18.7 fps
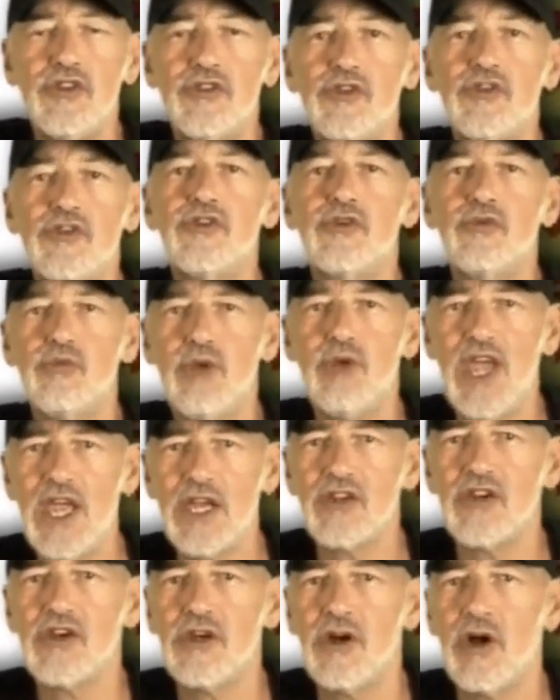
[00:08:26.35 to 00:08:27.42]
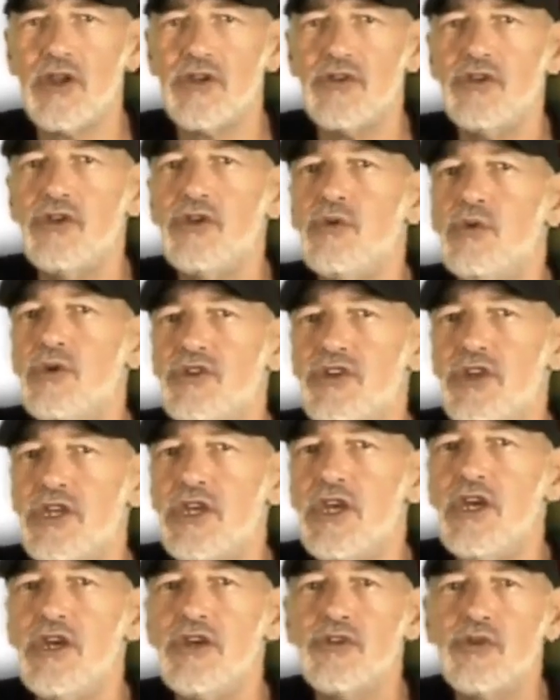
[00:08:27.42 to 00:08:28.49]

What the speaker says: the direct continuity